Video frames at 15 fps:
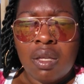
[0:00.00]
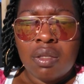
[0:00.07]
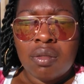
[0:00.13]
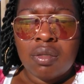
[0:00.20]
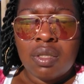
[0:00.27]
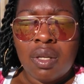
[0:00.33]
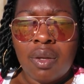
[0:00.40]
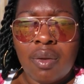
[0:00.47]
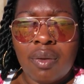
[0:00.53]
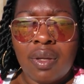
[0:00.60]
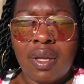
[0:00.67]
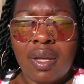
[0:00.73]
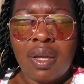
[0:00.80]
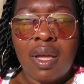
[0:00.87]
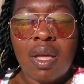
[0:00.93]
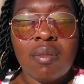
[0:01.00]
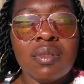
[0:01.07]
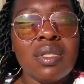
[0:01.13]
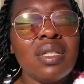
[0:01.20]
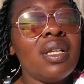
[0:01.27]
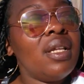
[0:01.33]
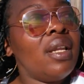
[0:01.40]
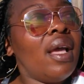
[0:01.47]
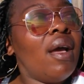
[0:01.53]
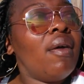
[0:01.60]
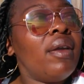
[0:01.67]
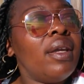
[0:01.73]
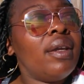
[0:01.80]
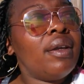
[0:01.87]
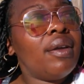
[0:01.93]
So yeah, I'm sitting out
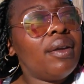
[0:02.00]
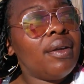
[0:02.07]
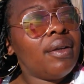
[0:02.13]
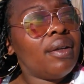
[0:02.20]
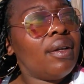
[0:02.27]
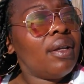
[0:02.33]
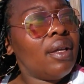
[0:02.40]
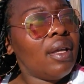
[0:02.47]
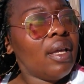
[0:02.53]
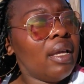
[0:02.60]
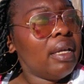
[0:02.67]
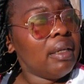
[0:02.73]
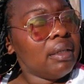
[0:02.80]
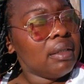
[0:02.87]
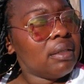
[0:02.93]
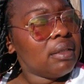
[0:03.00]
here, and